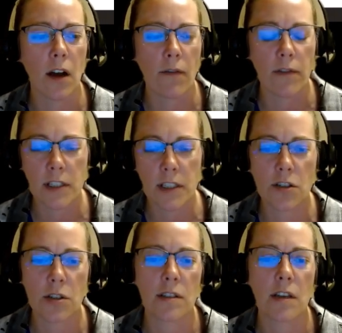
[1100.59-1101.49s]

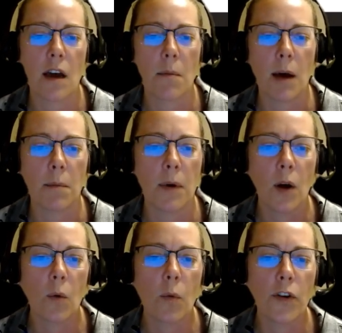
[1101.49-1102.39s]
conversations come up
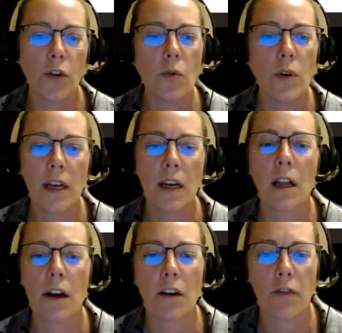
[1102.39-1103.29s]
where you need
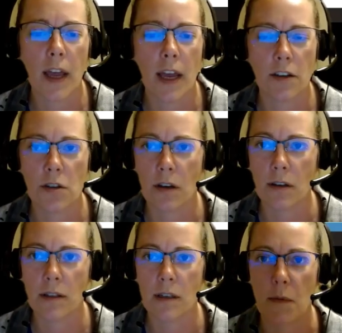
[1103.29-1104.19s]
clarification
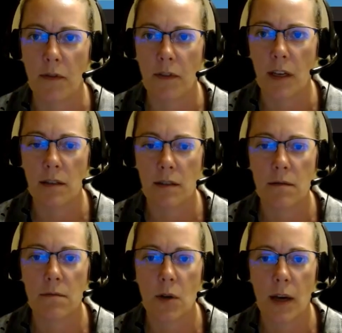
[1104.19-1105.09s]
some of
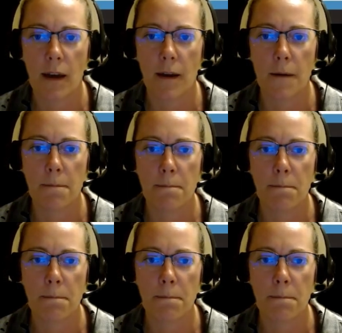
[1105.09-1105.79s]
these. Okay.